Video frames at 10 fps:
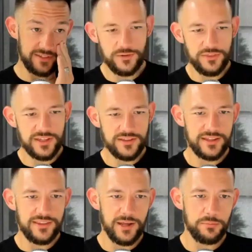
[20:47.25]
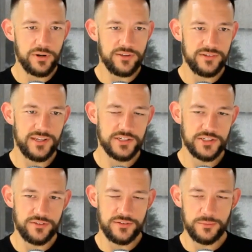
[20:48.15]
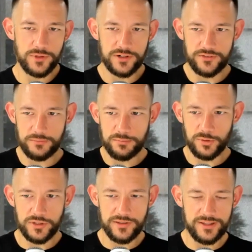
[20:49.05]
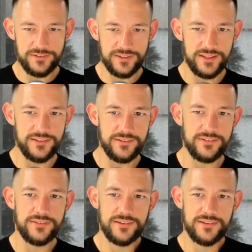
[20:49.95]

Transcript: think in that presentation somewhere is a bullet that says,